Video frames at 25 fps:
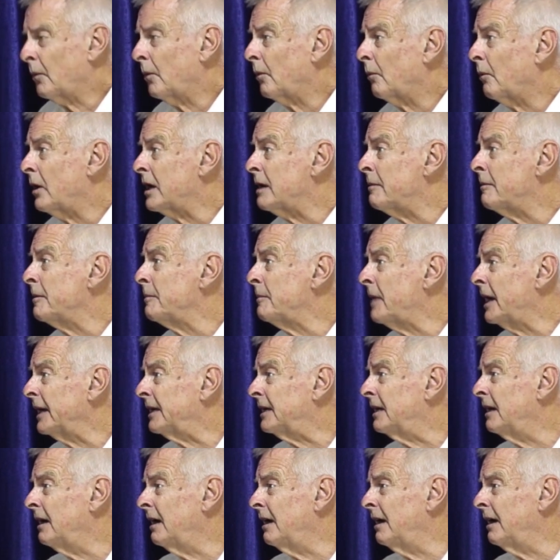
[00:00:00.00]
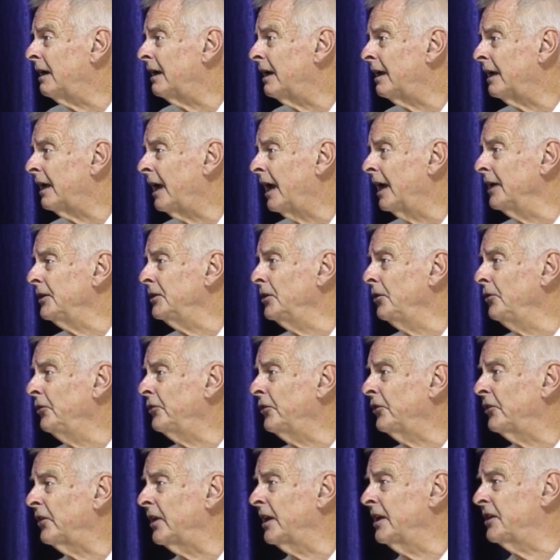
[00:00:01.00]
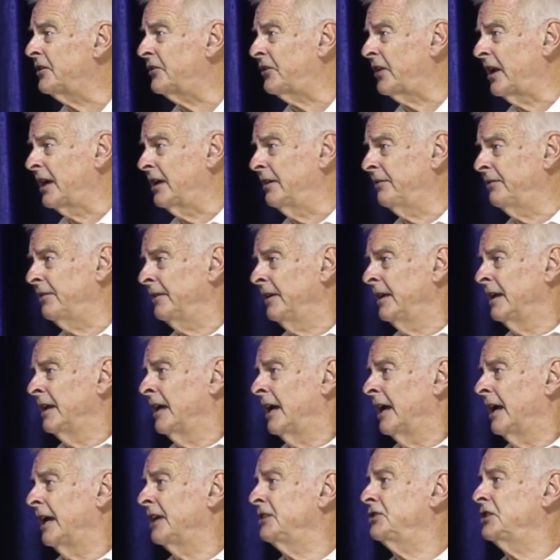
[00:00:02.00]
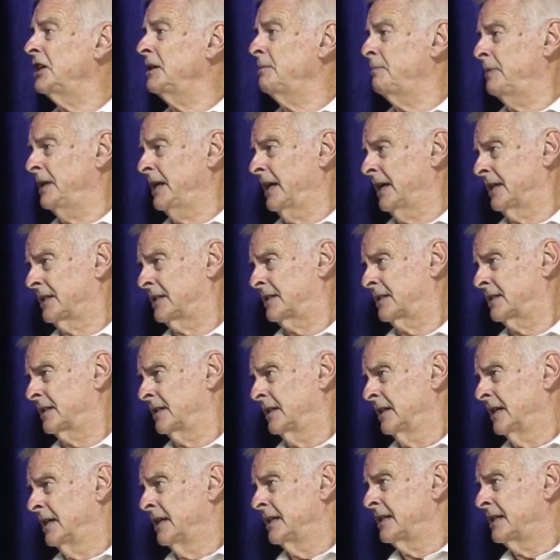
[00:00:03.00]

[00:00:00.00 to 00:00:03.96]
When I'm in my car, I use it instead of a GPS.